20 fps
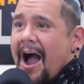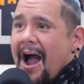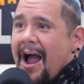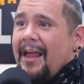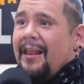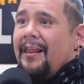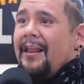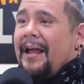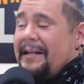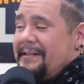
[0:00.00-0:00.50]

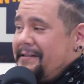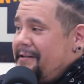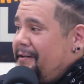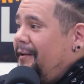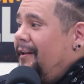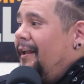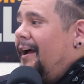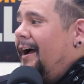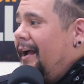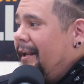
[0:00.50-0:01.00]
liked it
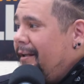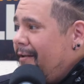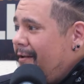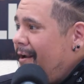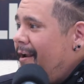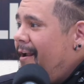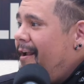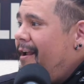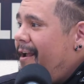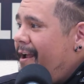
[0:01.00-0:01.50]
a lot.
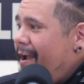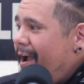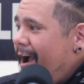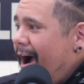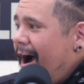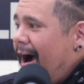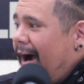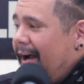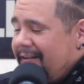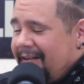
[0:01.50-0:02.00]

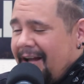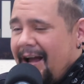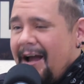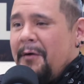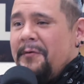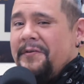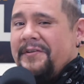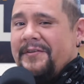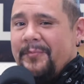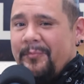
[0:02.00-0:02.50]
I
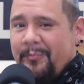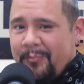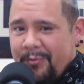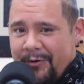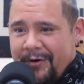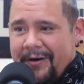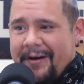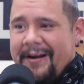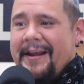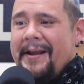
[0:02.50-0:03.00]
thought it was
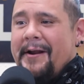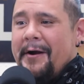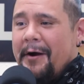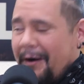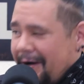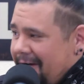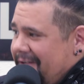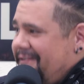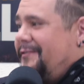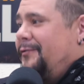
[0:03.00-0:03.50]
pretty
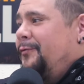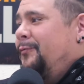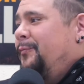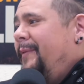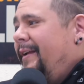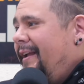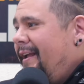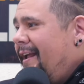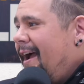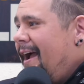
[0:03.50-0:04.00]

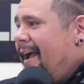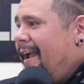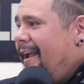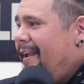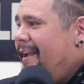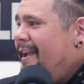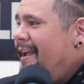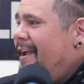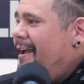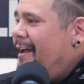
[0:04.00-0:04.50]
awesome,
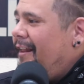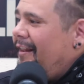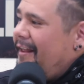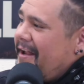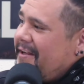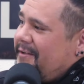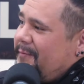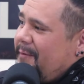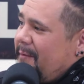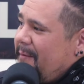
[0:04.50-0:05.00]
man.
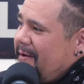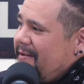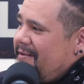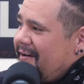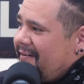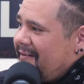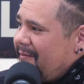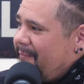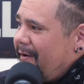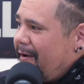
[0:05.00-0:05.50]
Last week we
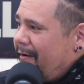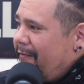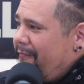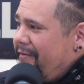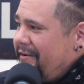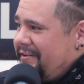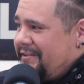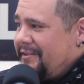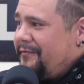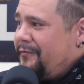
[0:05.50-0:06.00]
talked about
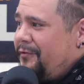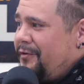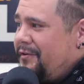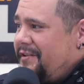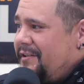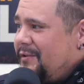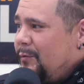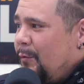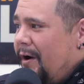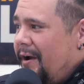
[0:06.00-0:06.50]
Vision
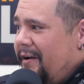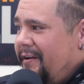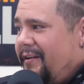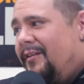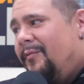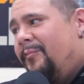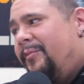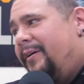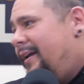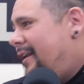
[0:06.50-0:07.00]
versus
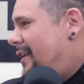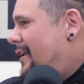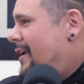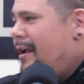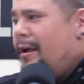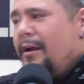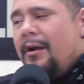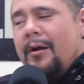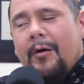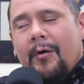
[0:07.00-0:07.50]
Wanda, but
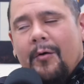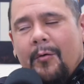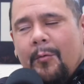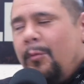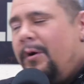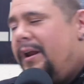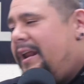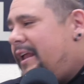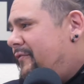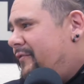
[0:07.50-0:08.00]

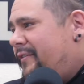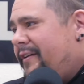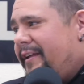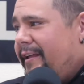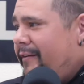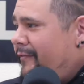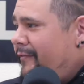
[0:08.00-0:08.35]
we even